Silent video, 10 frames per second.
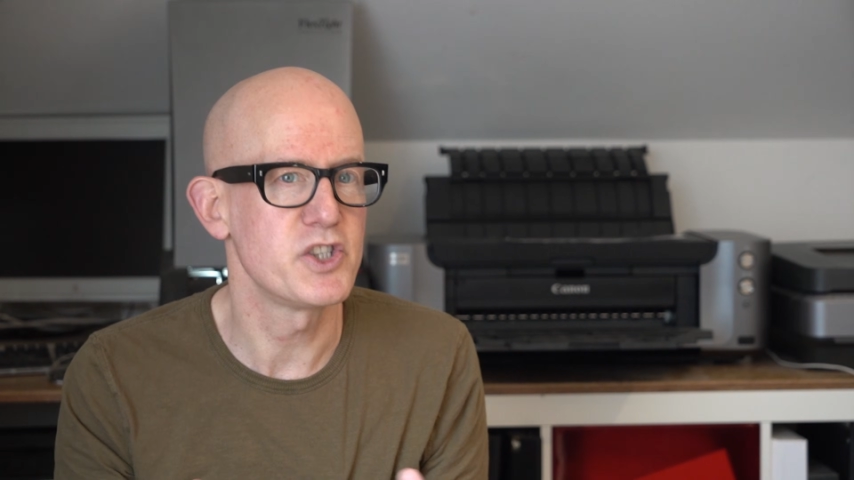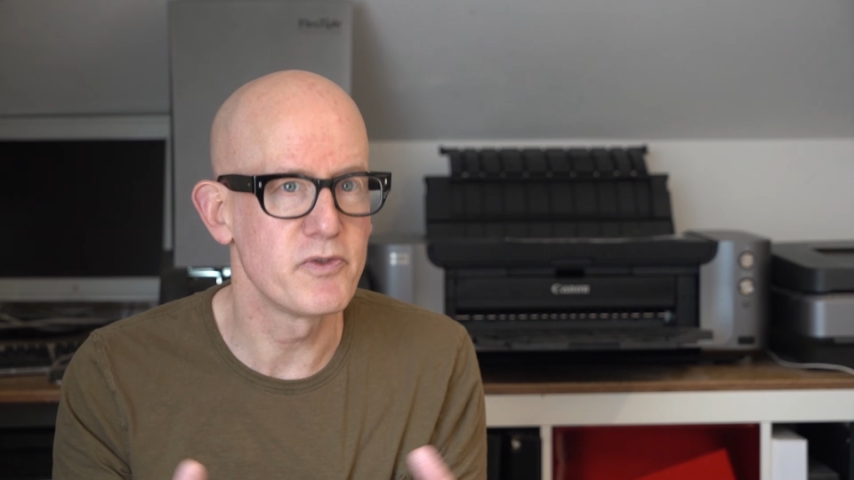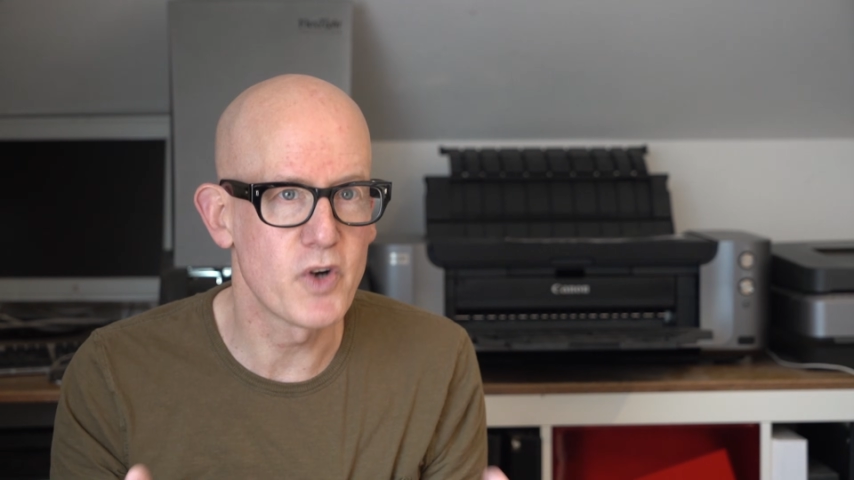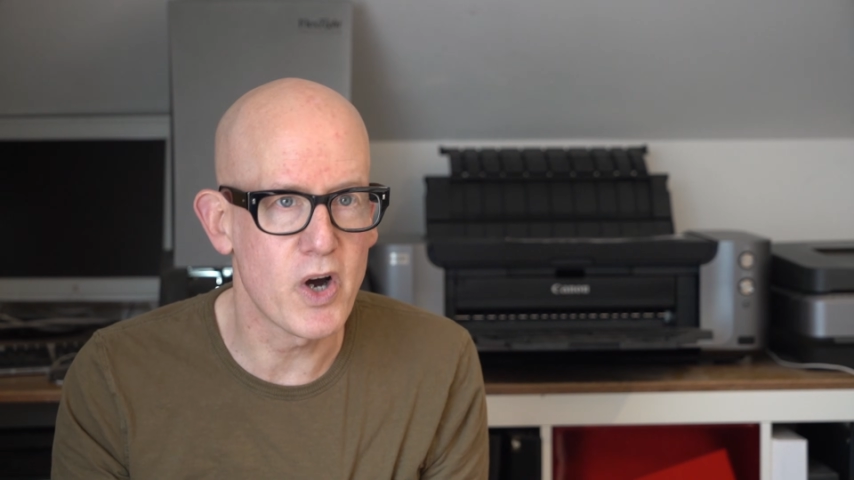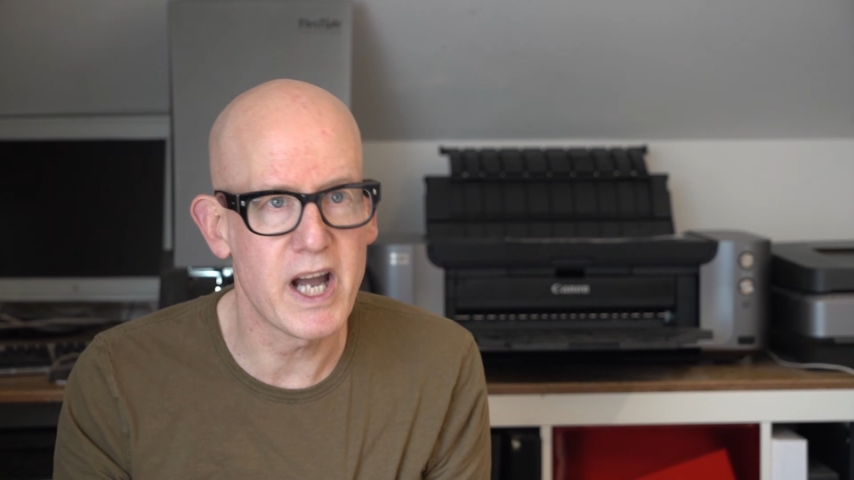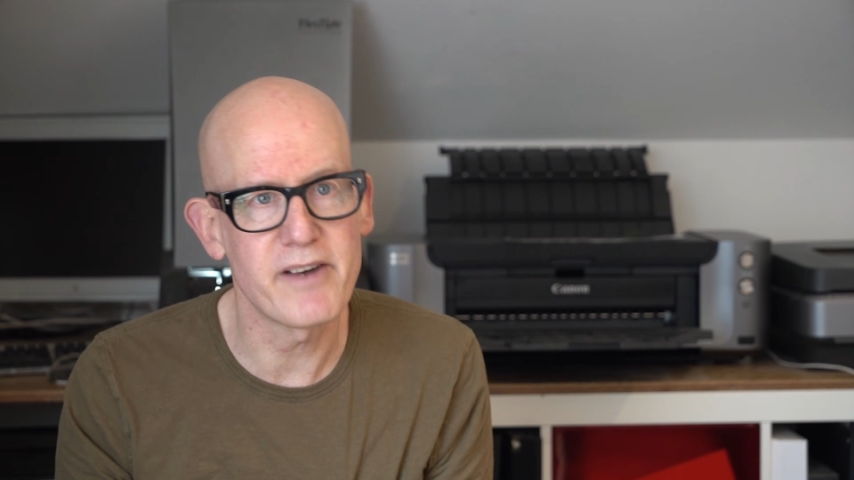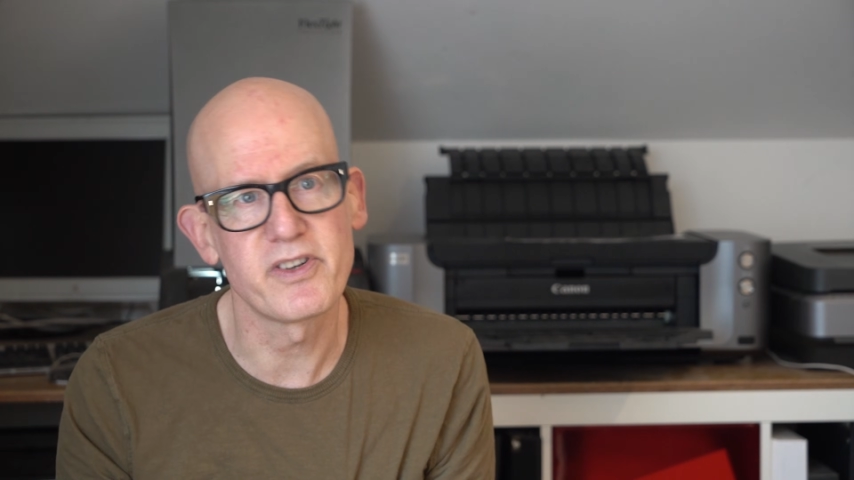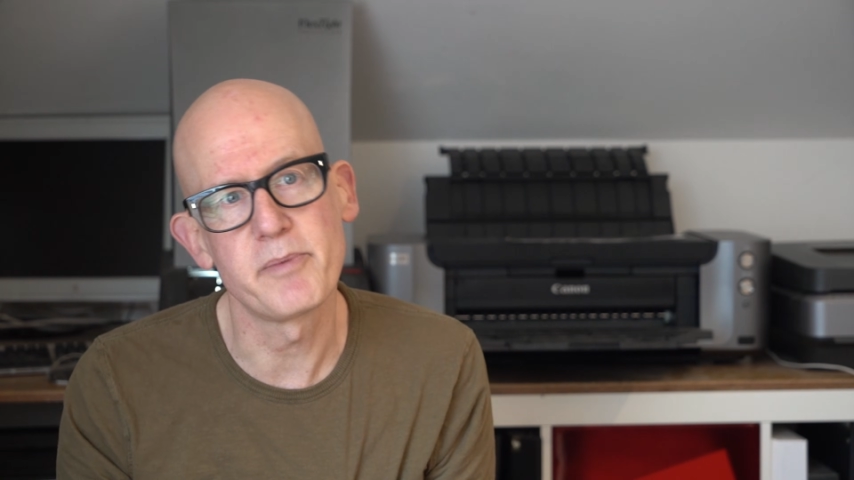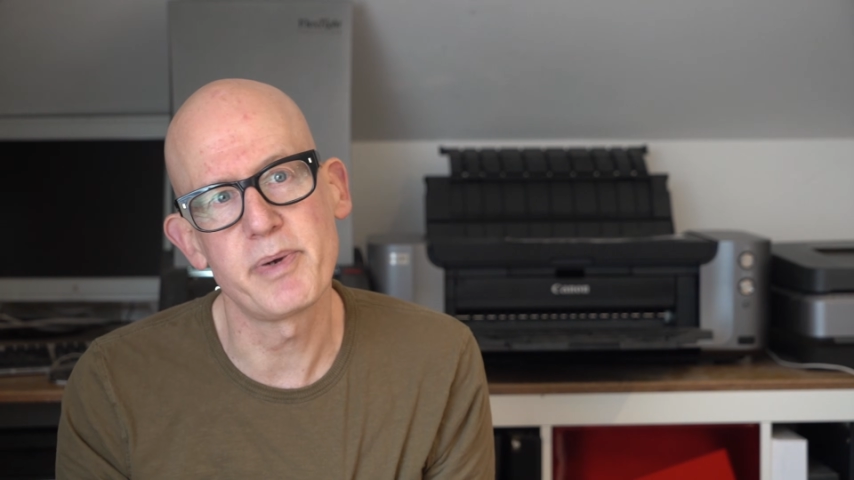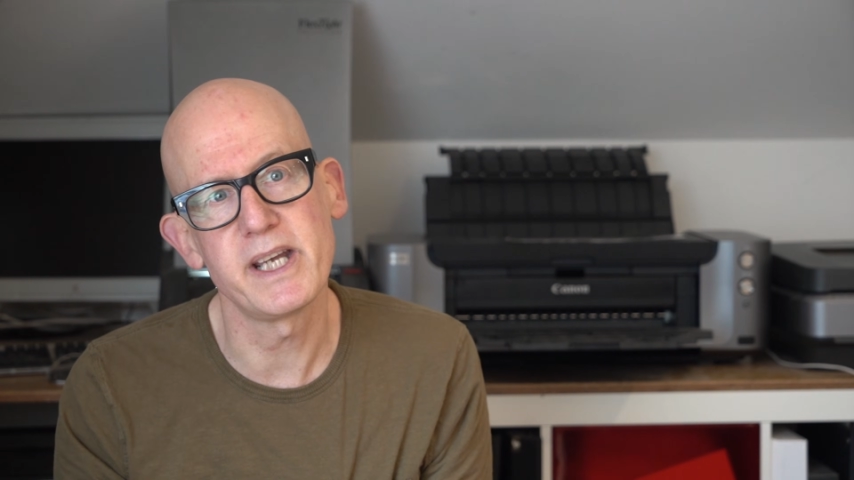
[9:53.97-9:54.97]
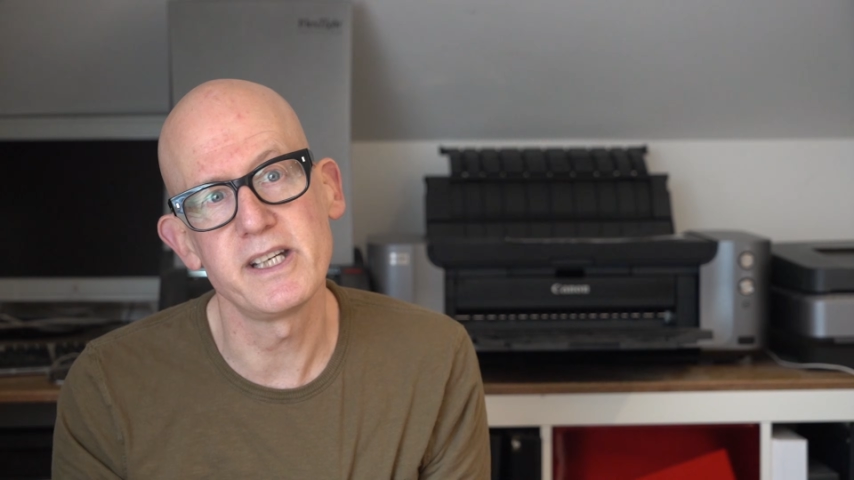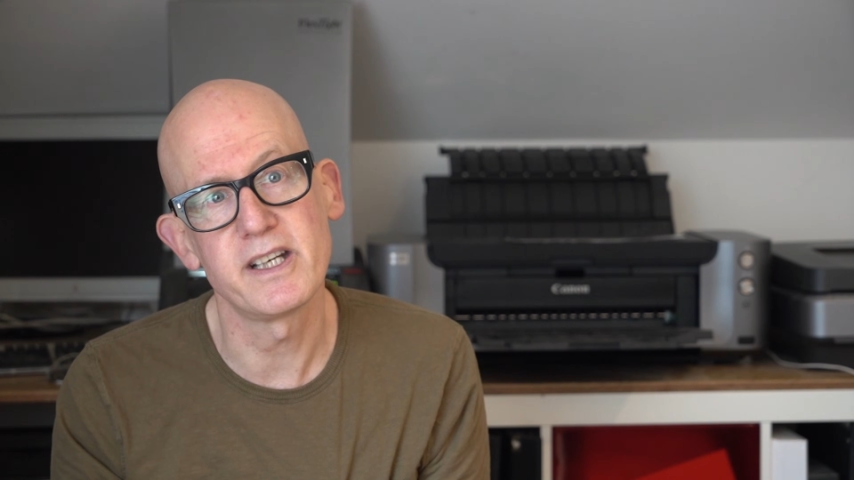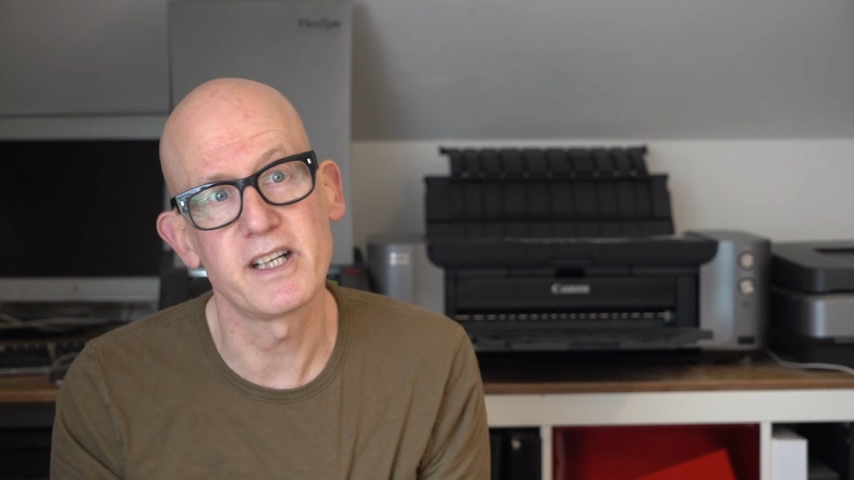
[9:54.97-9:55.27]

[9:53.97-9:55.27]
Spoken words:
you've got to have an opinion,